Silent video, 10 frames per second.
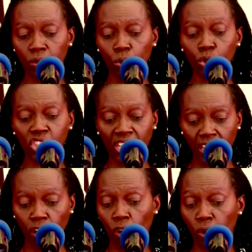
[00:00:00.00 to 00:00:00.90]
stay
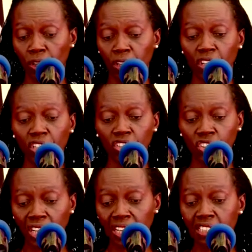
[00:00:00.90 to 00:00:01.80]
on
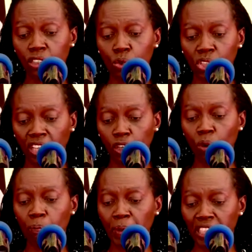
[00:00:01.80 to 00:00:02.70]
just to secure
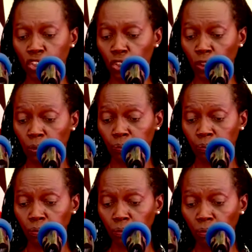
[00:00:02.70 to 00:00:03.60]
pension
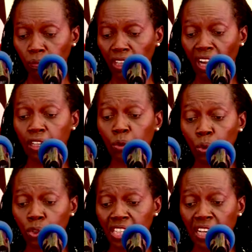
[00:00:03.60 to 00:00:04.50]
and who
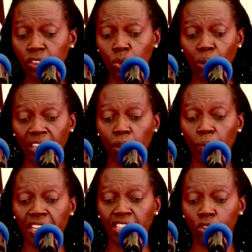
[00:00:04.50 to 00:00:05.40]
turn to other
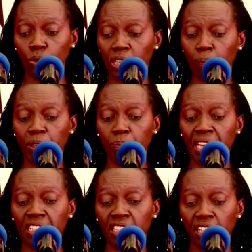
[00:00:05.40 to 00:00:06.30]
ways to
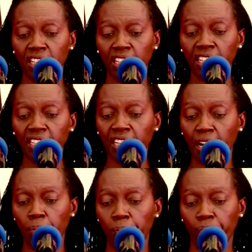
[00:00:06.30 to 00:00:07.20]
supplement income.
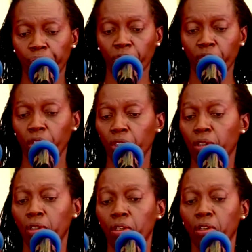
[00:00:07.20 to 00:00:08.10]

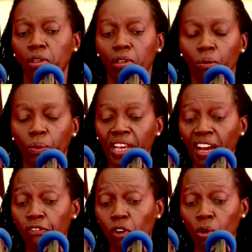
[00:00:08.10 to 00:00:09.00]
We
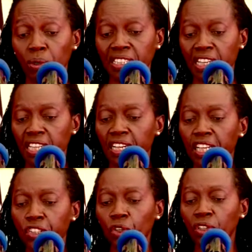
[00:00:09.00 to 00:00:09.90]
have always, as a
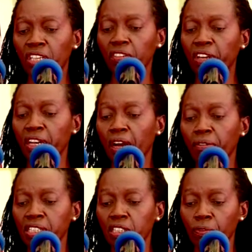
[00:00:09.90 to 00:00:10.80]
nation, given our
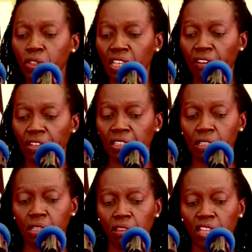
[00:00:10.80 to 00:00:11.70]
civil servants
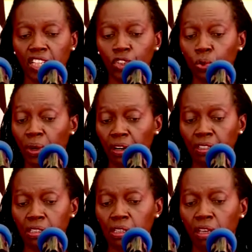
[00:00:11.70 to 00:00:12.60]
the
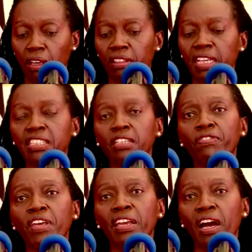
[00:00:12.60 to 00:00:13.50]
assurance that if
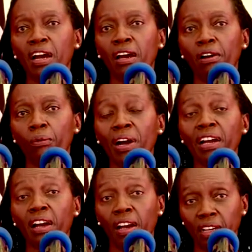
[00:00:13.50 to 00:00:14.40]
they work
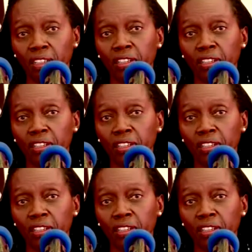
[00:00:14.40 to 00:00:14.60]
hard,